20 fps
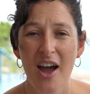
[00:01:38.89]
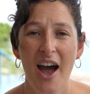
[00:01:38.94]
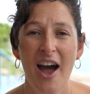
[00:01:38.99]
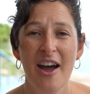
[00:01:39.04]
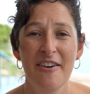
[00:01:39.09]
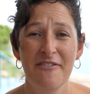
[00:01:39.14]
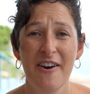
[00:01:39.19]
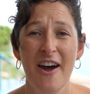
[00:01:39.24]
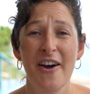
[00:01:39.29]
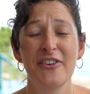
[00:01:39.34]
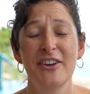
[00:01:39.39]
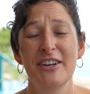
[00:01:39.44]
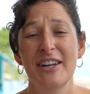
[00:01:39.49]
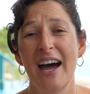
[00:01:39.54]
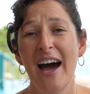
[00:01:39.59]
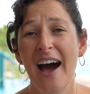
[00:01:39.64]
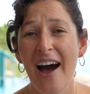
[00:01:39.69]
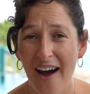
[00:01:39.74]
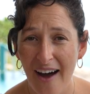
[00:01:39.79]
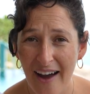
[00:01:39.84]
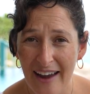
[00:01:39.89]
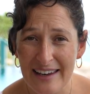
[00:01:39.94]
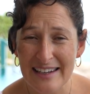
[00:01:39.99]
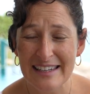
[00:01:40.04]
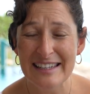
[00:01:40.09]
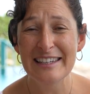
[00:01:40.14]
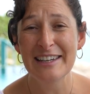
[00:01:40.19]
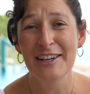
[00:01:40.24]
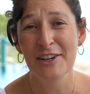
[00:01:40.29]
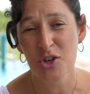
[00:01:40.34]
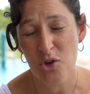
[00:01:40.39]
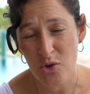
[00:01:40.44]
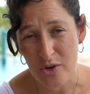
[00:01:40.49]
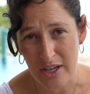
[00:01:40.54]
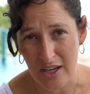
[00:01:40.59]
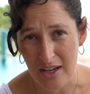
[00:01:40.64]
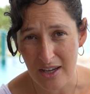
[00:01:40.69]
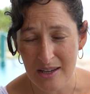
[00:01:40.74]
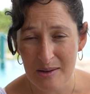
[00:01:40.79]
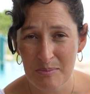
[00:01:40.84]
I found it highly
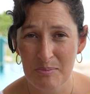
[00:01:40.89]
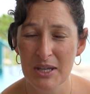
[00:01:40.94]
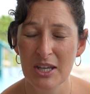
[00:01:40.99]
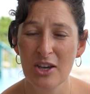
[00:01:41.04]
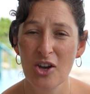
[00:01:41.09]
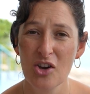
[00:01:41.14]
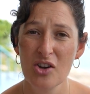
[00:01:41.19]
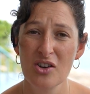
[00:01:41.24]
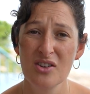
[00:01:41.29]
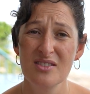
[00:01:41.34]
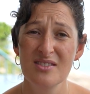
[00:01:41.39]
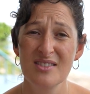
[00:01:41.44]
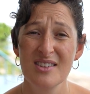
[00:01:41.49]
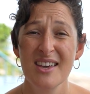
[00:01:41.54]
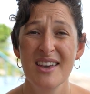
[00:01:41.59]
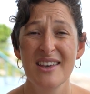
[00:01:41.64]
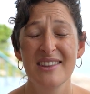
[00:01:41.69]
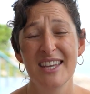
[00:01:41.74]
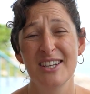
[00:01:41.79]
annoying because